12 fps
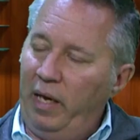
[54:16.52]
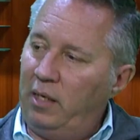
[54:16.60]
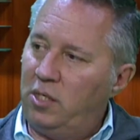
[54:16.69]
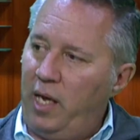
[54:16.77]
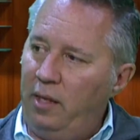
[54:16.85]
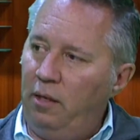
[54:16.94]
Make
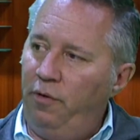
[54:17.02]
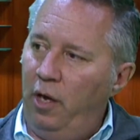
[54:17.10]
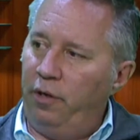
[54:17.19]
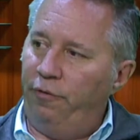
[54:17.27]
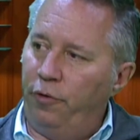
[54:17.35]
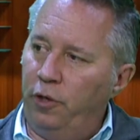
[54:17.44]
Sandoval
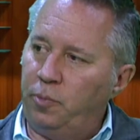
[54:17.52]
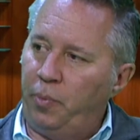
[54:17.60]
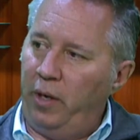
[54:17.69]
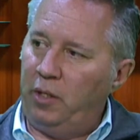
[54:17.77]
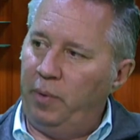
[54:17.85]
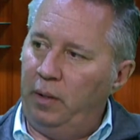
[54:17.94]
your first
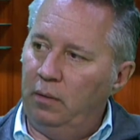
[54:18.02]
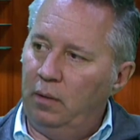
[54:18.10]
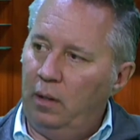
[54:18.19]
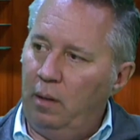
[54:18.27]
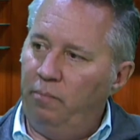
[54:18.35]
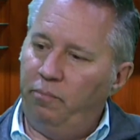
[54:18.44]
baseman
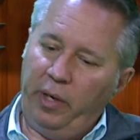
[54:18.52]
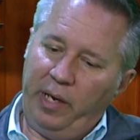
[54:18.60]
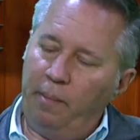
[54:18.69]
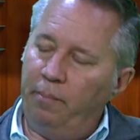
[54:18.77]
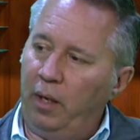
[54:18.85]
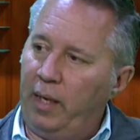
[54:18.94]
and bring
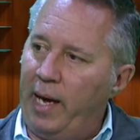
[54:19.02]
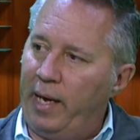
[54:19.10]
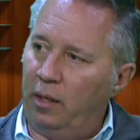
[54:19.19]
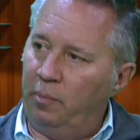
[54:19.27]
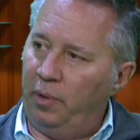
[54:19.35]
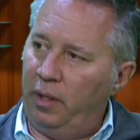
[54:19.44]
up
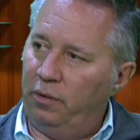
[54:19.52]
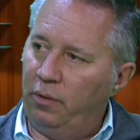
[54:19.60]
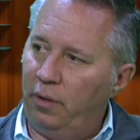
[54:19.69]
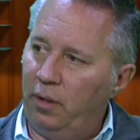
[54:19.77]
Moncada to play third.